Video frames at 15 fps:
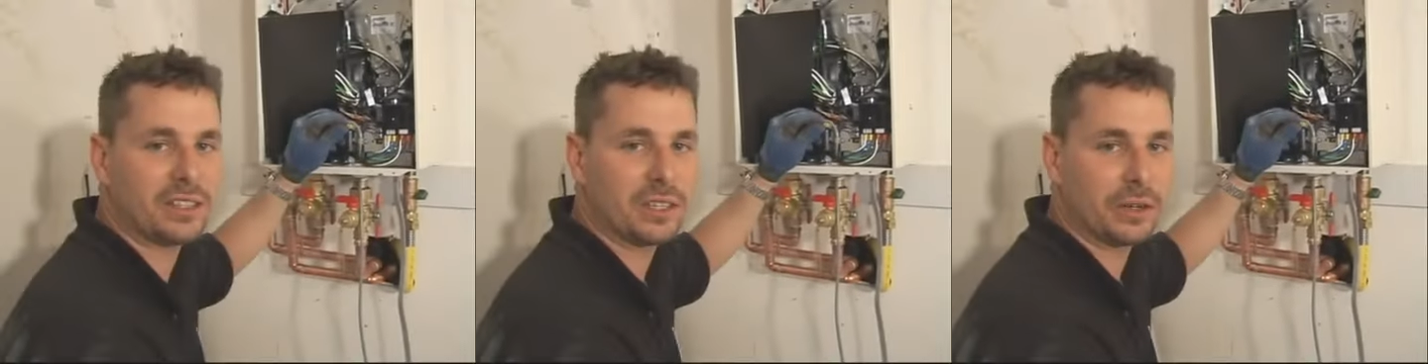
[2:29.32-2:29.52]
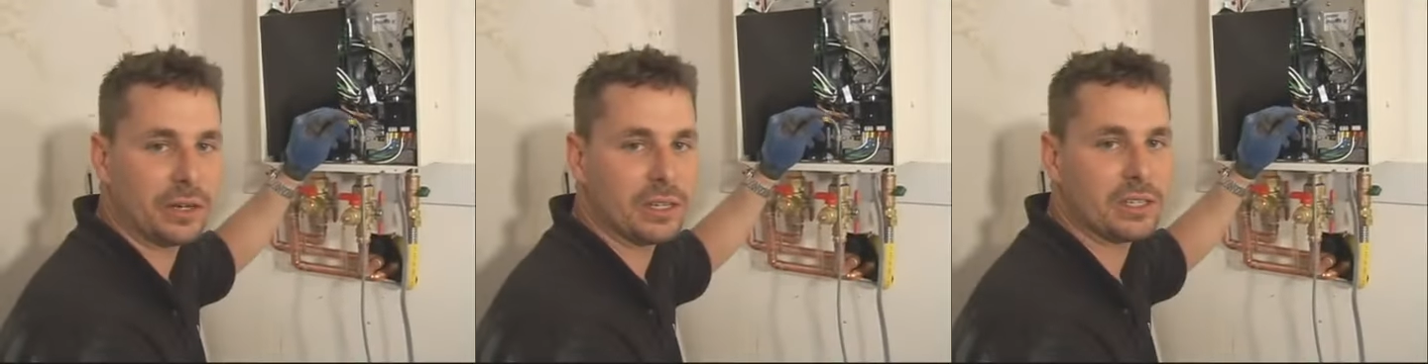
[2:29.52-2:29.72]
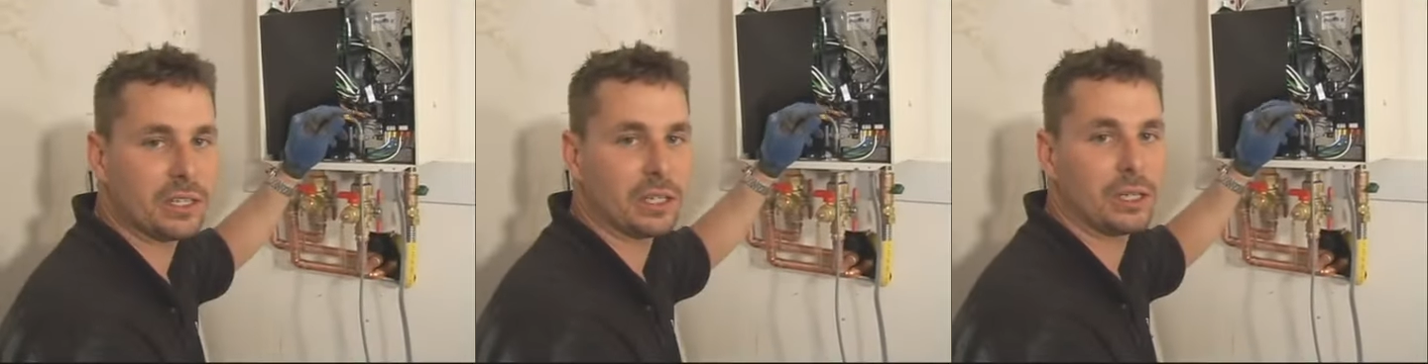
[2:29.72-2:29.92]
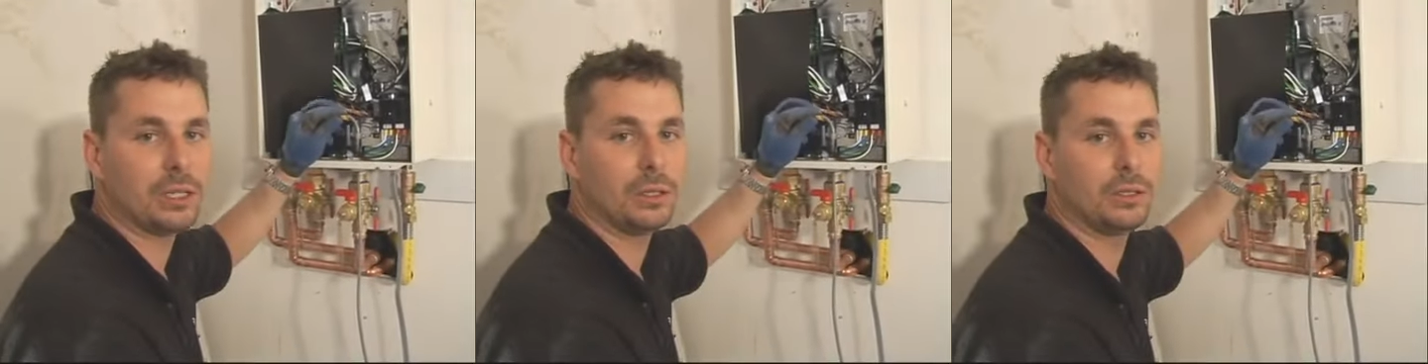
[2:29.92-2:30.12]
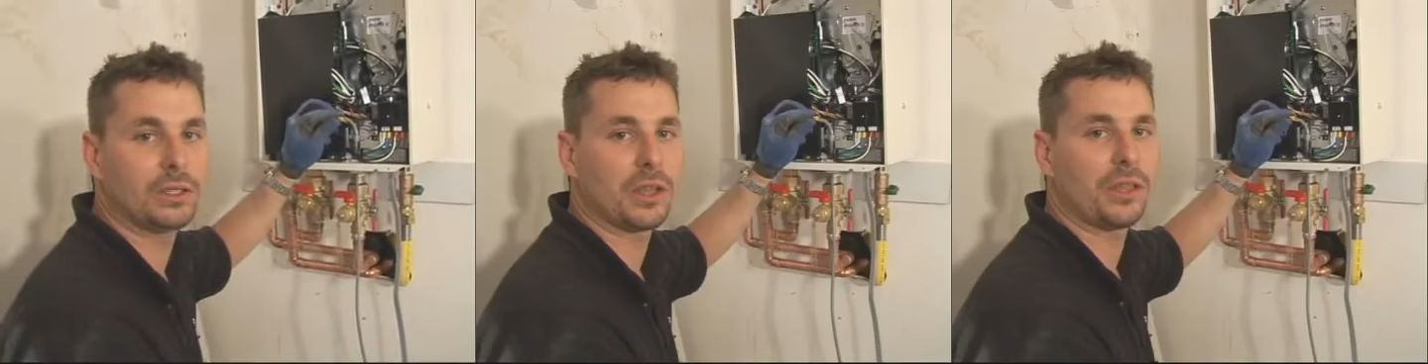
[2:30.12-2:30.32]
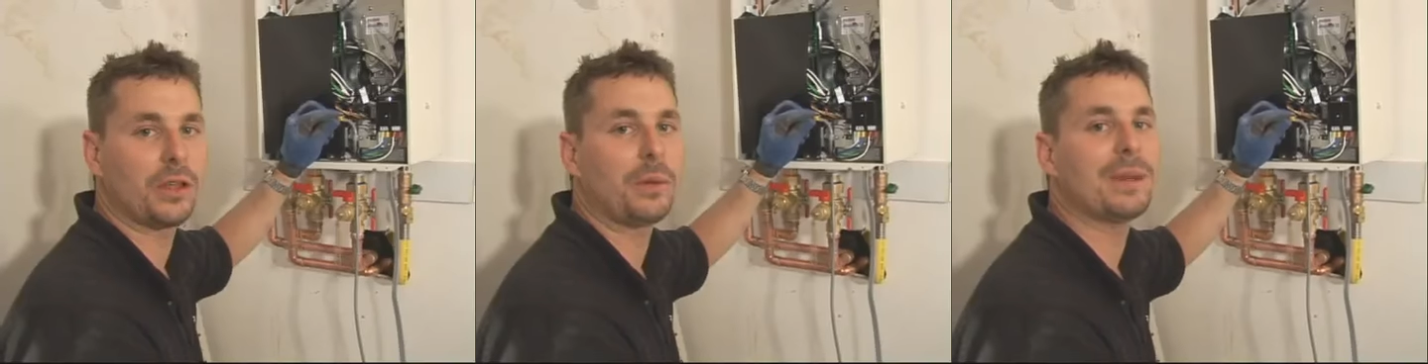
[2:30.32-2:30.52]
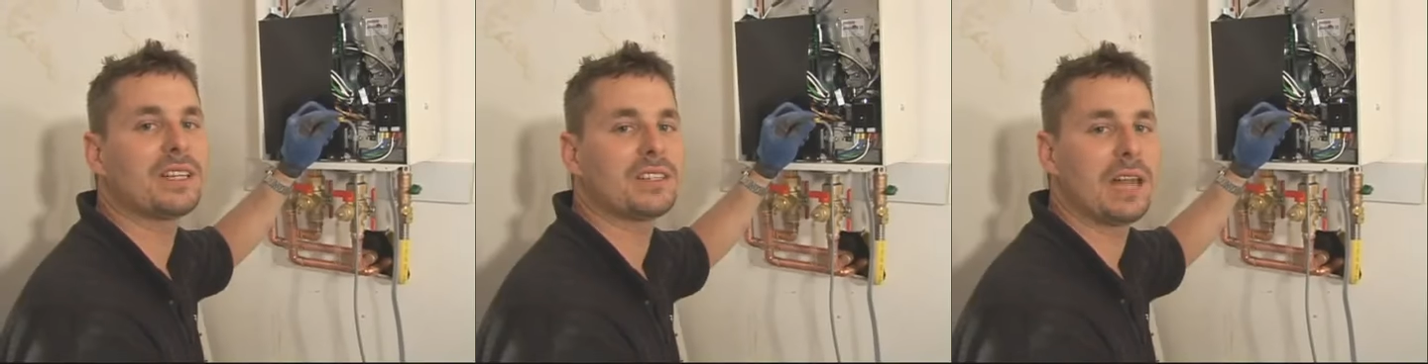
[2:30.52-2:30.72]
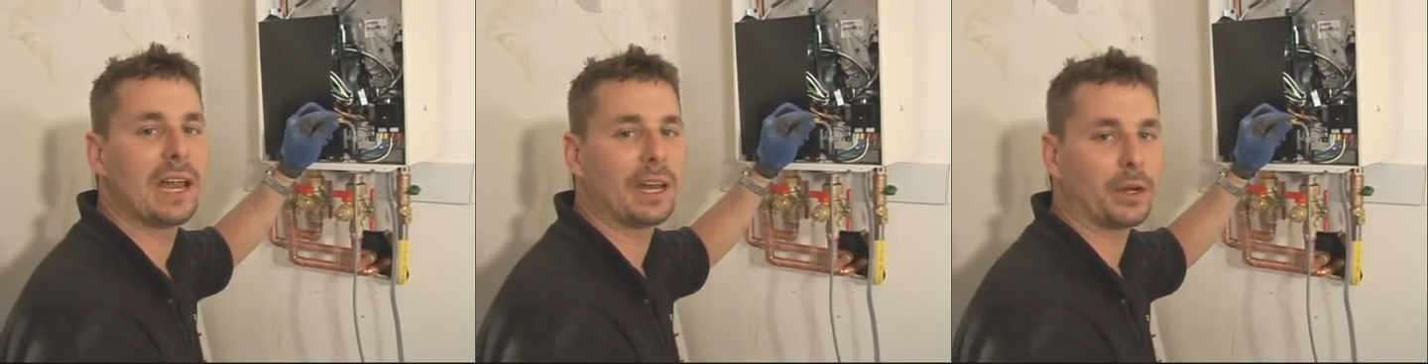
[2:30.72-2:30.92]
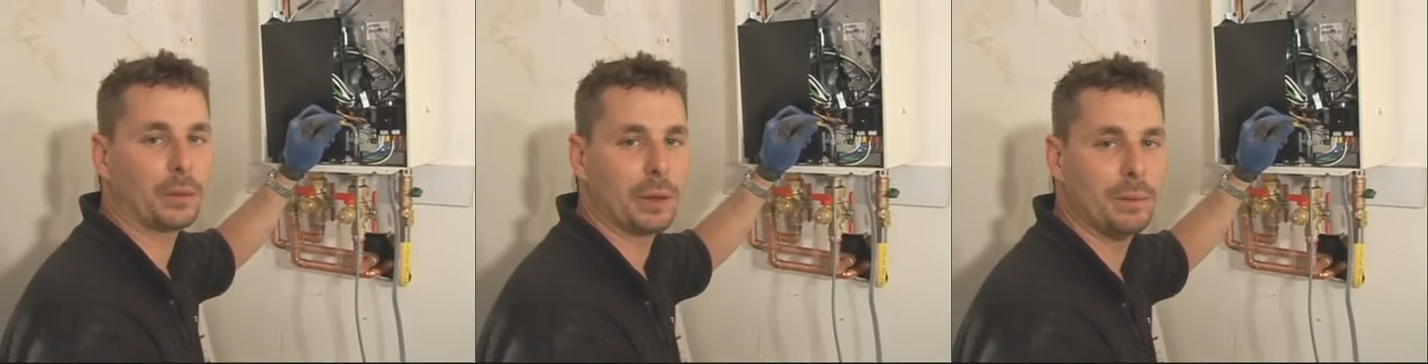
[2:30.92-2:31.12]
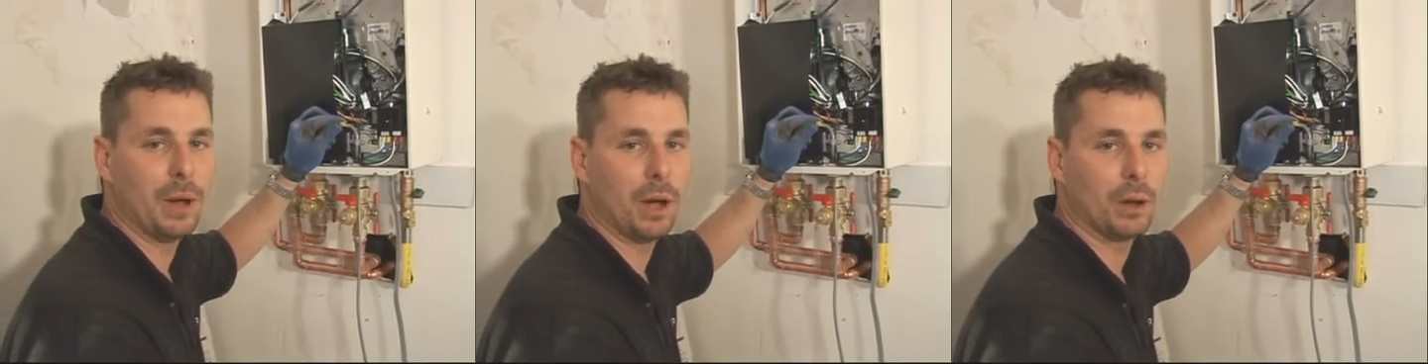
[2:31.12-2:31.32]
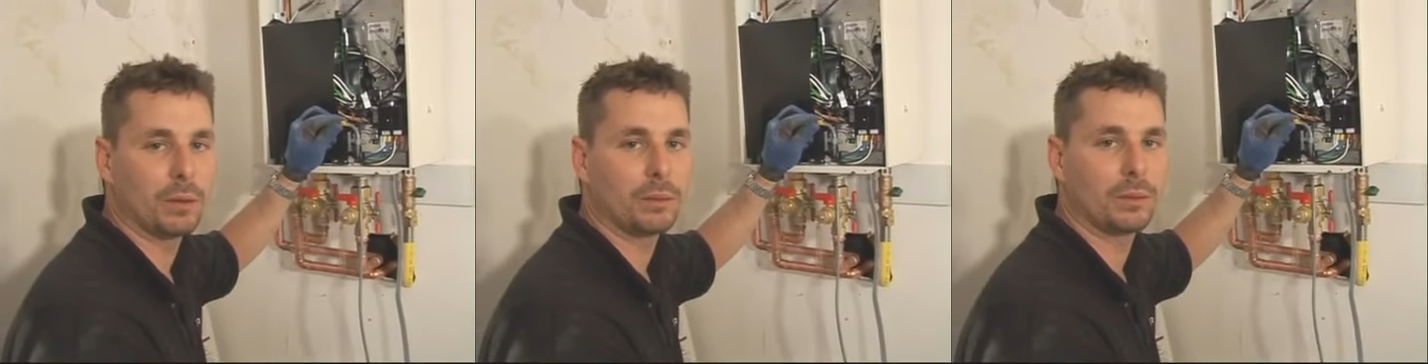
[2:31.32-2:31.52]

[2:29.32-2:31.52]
series includes a thermostatic remote,